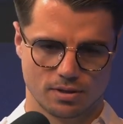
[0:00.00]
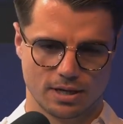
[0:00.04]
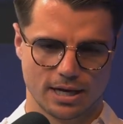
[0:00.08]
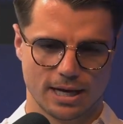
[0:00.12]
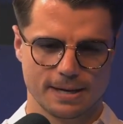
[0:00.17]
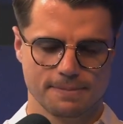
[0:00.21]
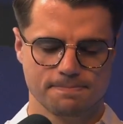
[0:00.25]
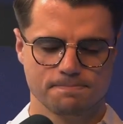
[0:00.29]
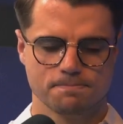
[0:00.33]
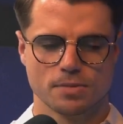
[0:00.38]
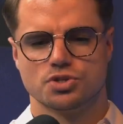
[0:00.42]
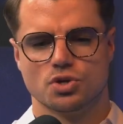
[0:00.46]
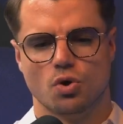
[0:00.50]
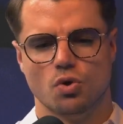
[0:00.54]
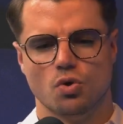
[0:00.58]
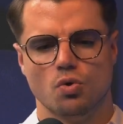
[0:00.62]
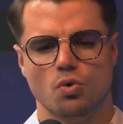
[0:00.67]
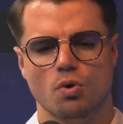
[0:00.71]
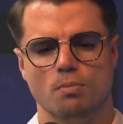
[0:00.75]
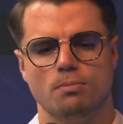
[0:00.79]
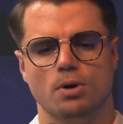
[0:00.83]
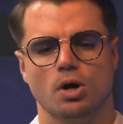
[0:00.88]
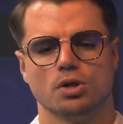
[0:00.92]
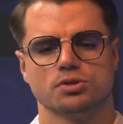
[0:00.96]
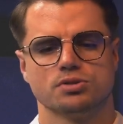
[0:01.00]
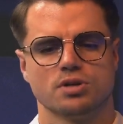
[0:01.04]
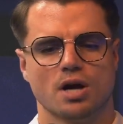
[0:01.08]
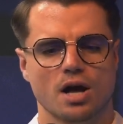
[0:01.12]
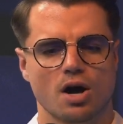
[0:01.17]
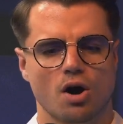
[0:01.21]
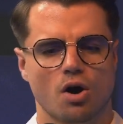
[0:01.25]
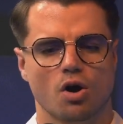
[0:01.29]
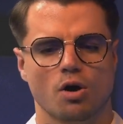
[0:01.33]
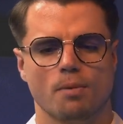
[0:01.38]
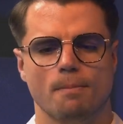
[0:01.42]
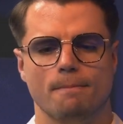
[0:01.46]
Okay, so
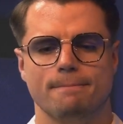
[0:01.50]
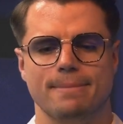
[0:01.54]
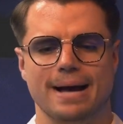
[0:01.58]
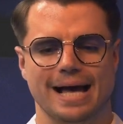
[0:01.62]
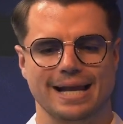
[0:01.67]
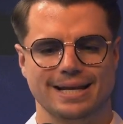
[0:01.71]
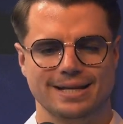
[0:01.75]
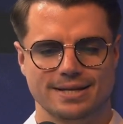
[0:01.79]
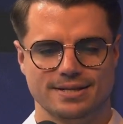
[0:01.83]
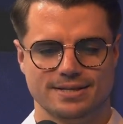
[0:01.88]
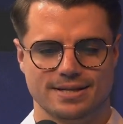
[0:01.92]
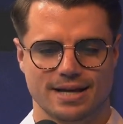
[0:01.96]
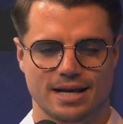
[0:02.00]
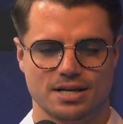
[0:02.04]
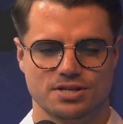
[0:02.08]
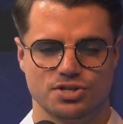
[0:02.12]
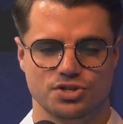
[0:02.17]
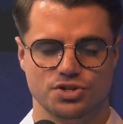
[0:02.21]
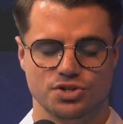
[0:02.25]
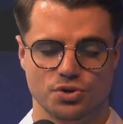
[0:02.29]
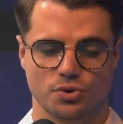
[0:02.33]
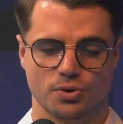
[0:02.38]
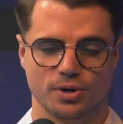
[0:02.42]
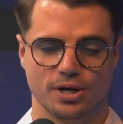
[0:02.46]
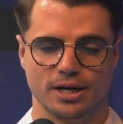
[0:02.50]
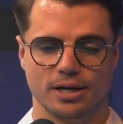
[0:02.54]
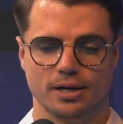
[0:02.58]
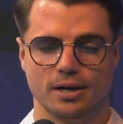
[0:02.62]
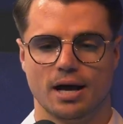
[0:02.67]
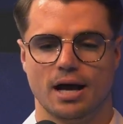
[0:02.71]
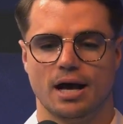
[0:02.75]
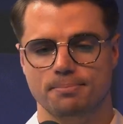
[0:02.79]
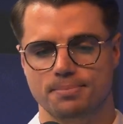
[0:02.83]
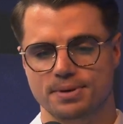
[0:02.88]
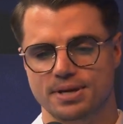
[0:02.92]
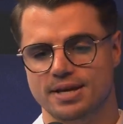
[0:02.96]
multi-arm bandit test during
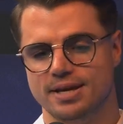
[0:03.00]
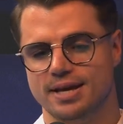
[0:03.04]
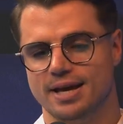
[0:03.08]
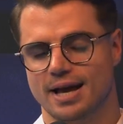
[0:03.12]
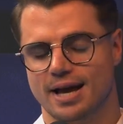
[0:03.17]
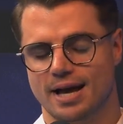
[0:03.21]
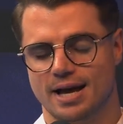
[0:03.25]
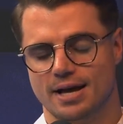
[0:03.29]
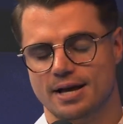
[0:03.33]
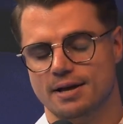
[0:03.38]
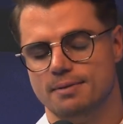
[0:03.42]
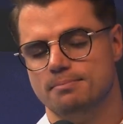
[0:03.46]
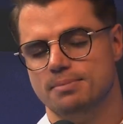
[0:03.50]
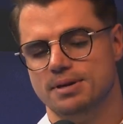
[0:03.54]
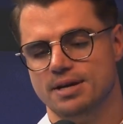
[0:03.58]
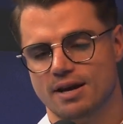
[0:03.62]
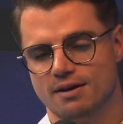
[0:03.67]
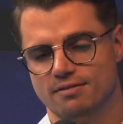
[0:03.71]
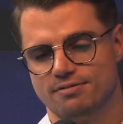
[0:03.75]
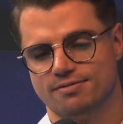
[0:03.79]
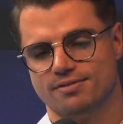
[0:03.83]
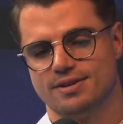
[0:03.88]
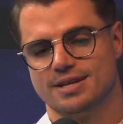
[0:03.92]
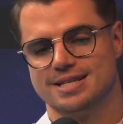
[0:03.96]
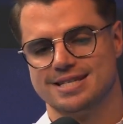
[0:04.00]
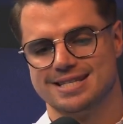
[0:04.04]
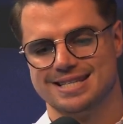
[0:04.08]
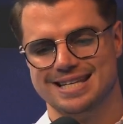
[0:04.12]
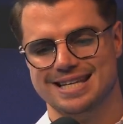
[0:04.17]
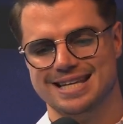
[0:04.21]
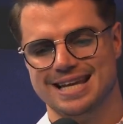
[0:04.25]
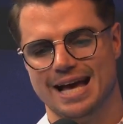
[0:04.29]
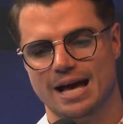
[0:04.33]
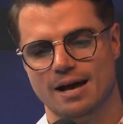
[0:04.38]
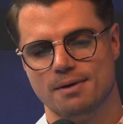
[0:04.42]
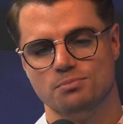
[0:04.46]

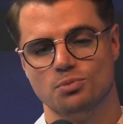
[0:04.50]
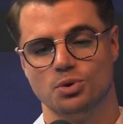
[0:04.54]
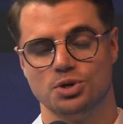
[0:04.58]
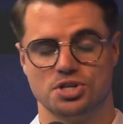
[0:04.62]
BFCM,